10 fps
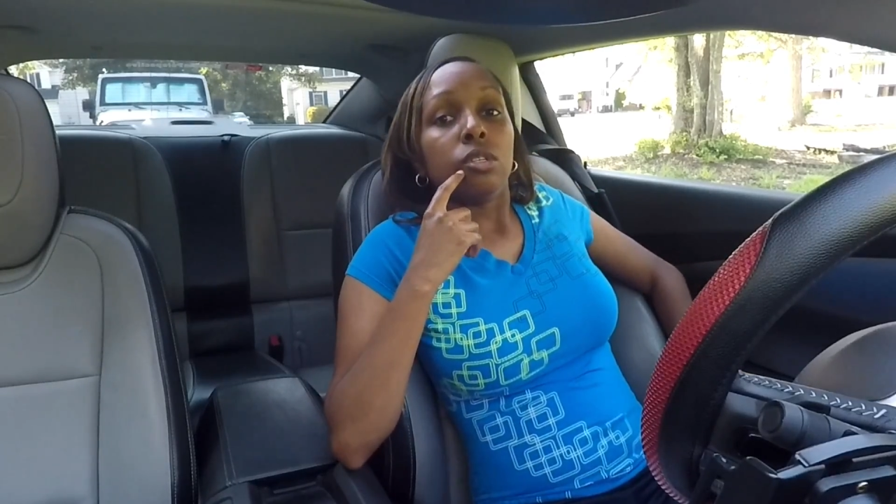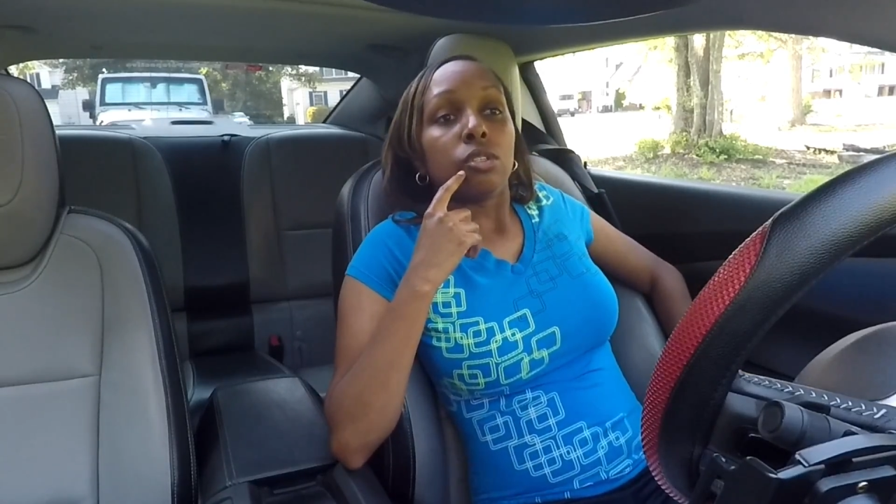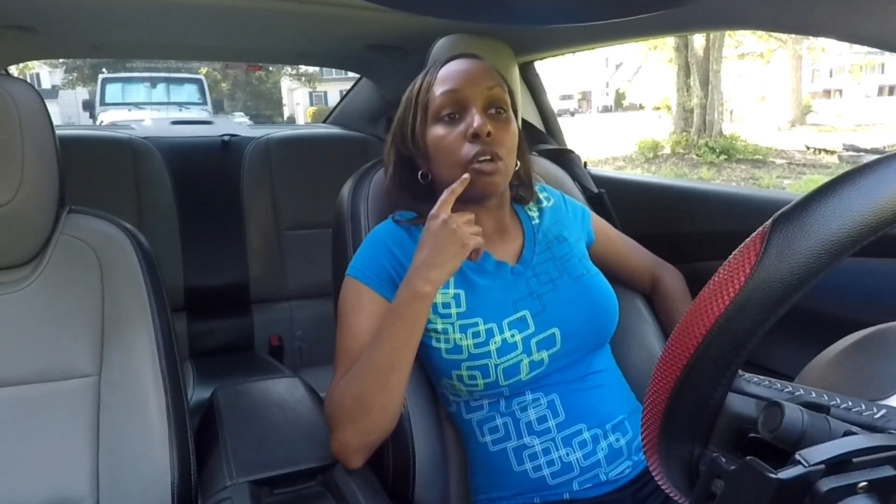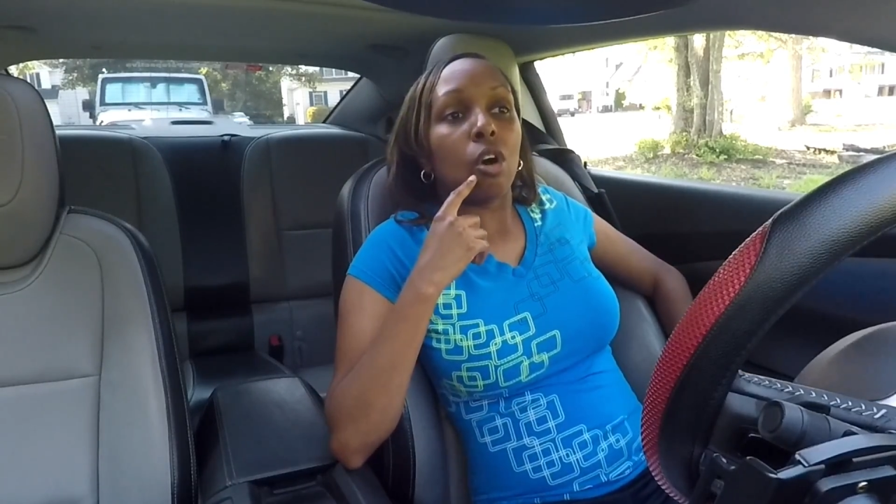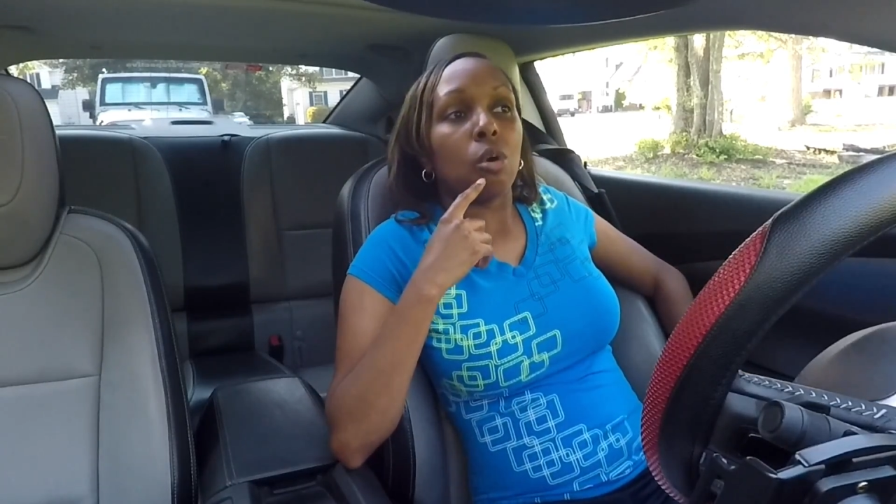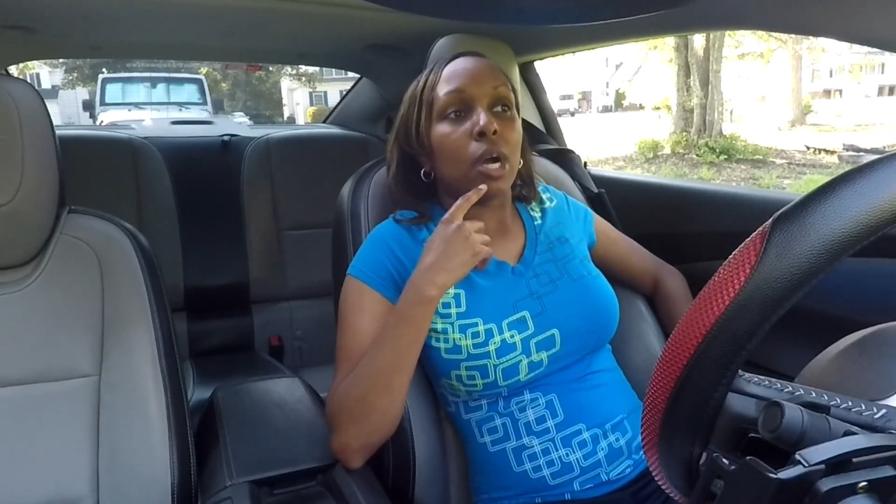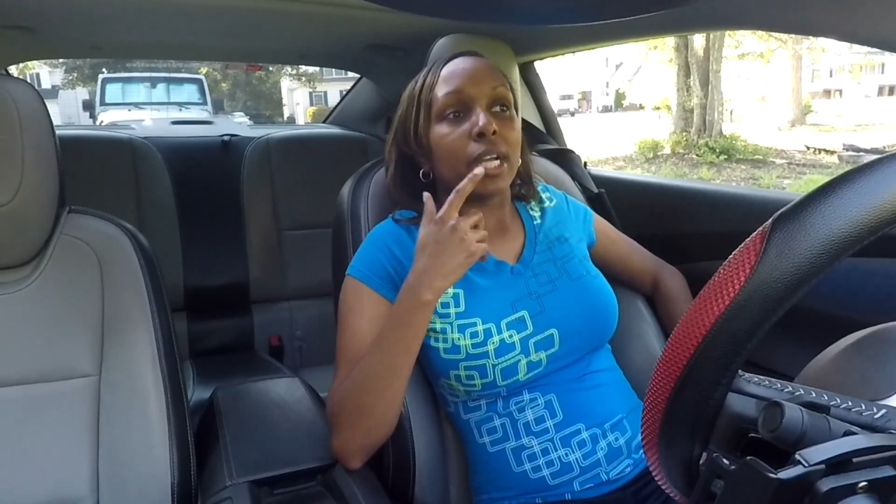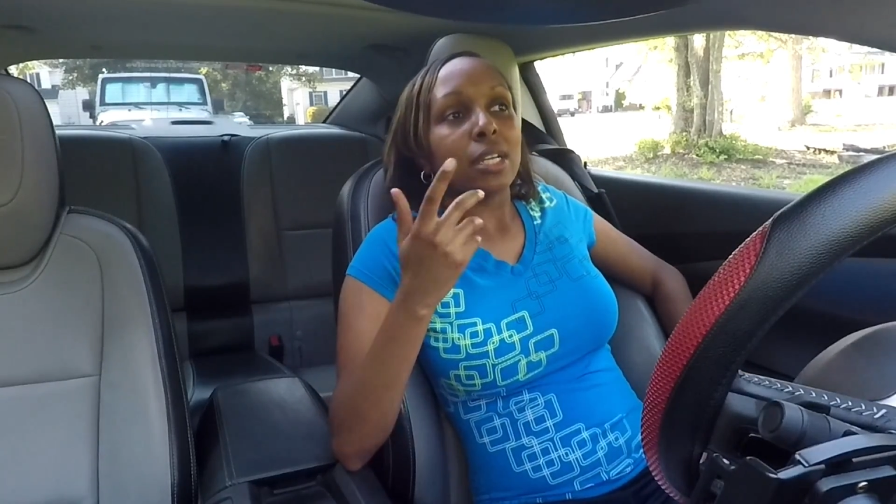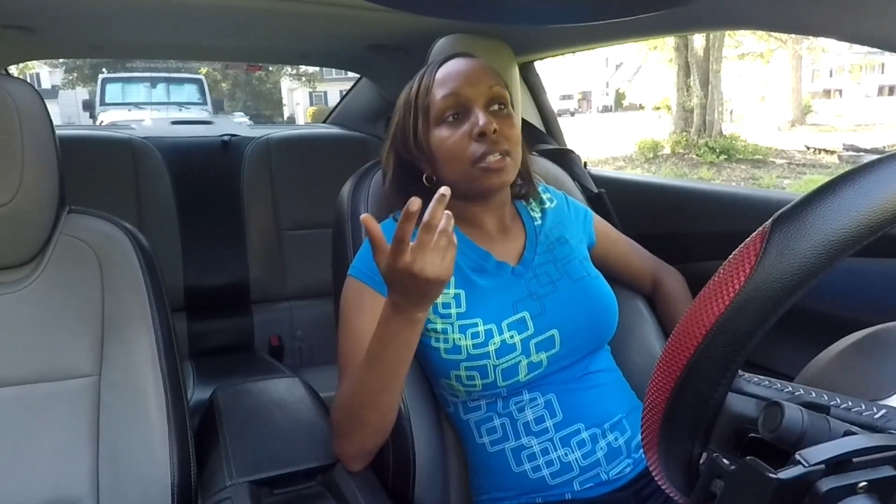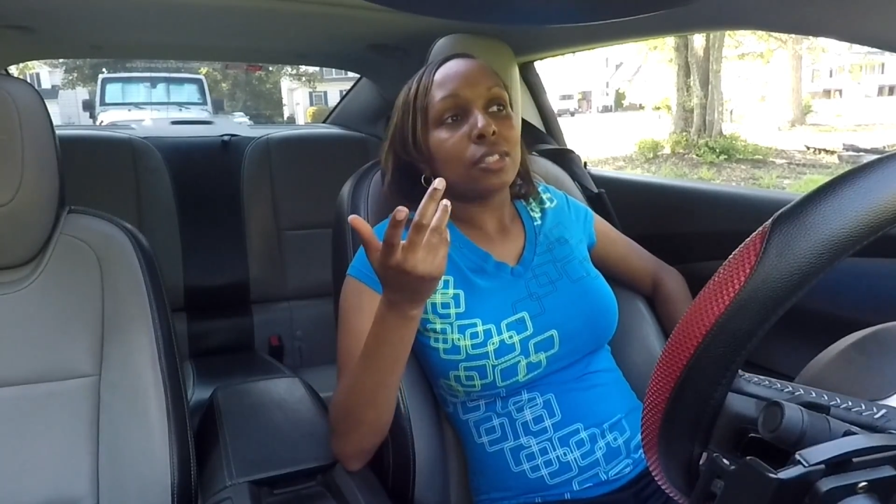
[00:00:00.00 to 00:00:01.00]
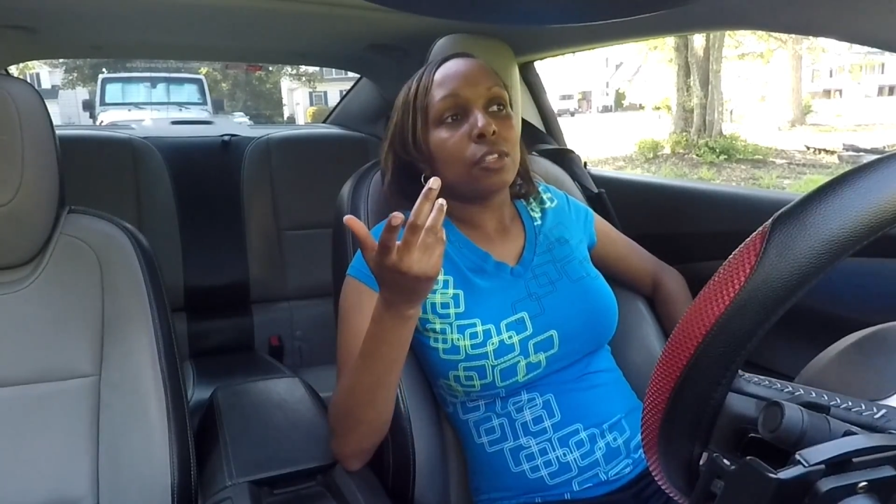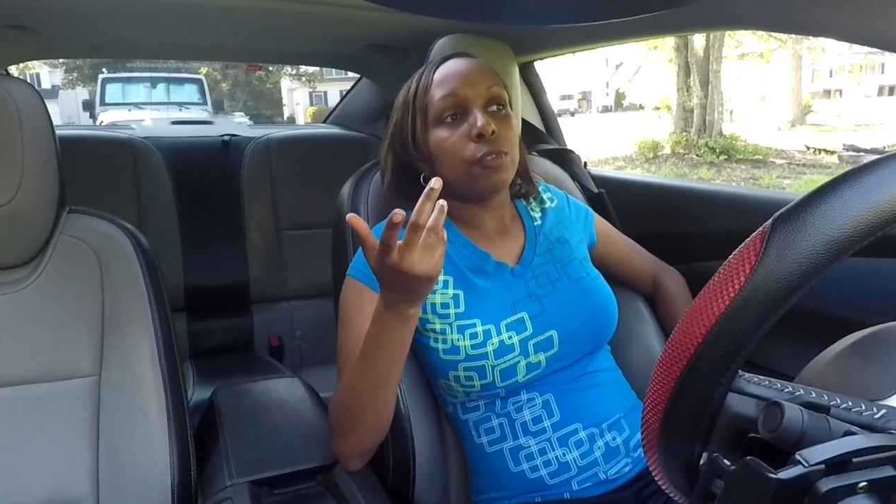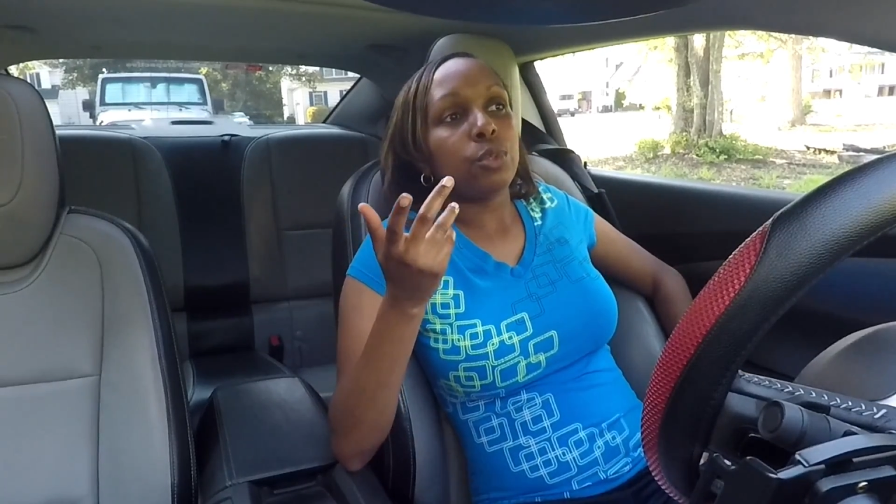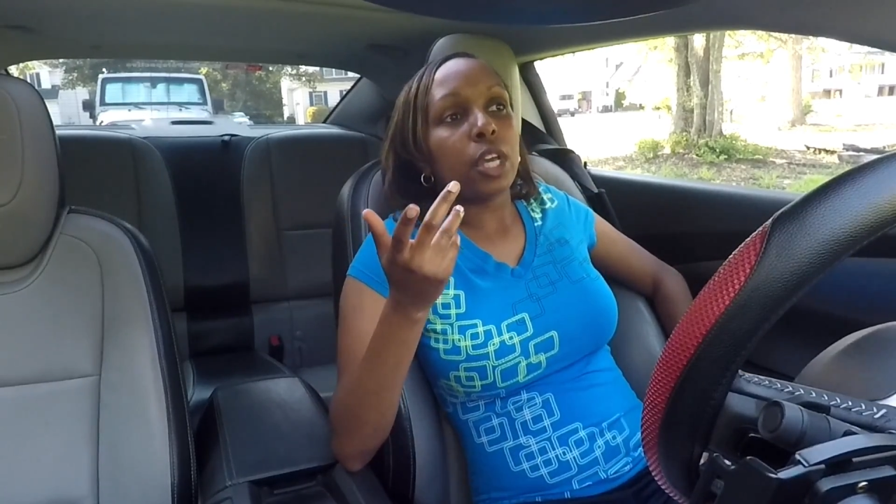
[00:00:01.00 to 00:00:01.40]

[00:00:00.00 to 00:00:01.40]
So I guess if you